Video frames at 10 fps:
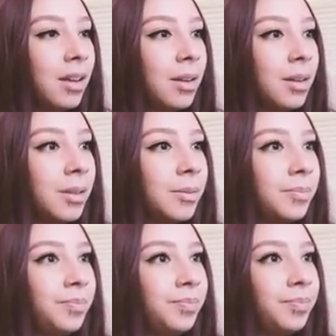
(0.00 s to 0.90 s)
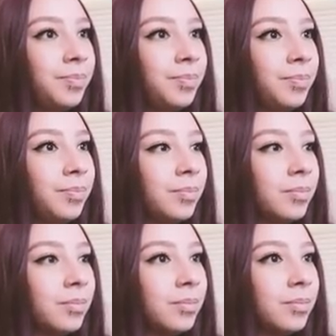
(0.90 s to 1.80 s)

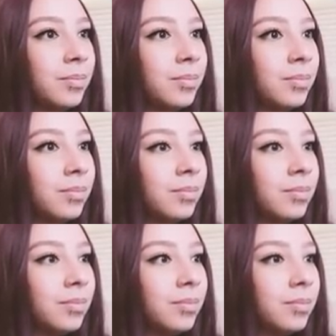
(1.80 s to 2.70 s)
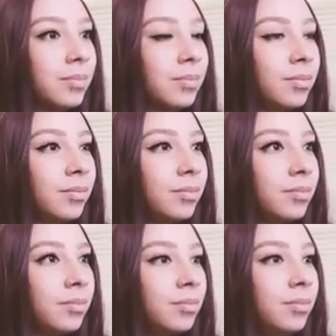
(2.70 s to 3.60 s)

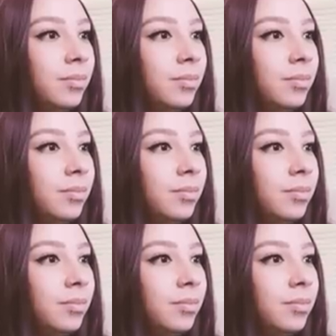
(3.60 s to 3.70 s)
(silence)